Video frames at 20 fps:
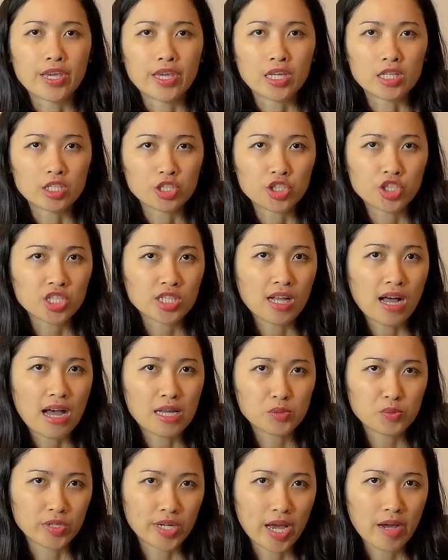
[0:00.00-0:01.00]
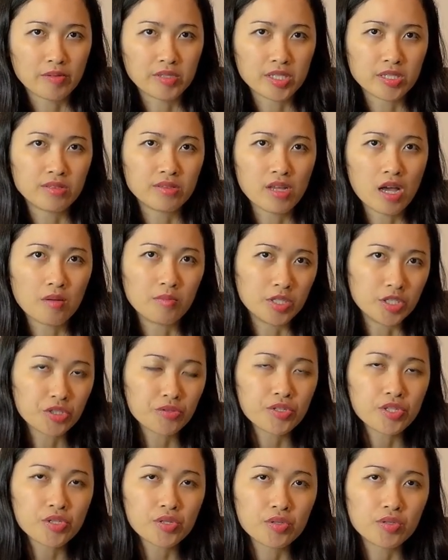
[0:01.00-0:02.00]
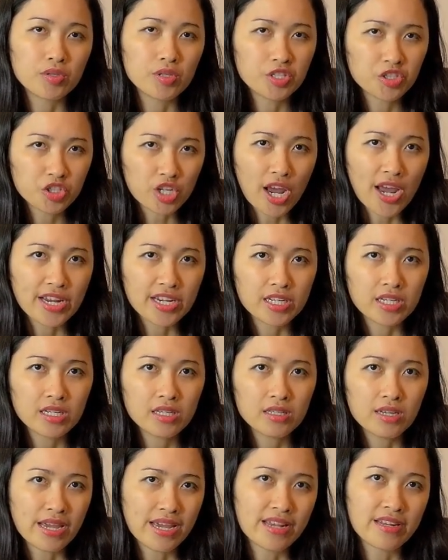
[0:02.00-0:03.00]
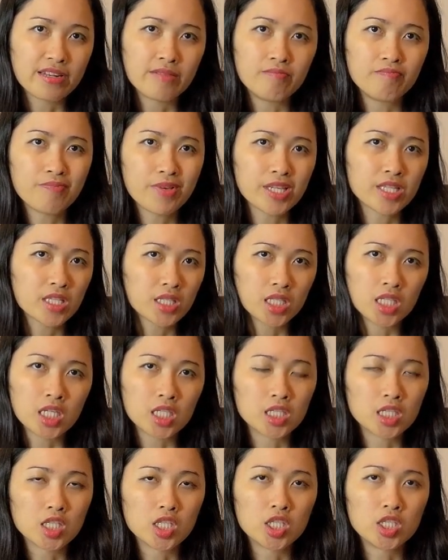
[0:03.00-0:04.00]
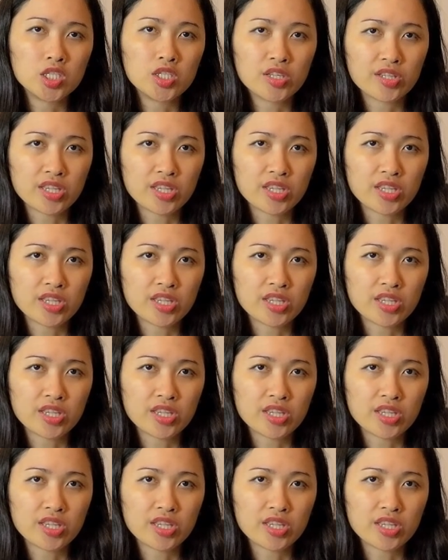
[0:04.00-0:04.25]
English class when I was in elementary school in China and basically learned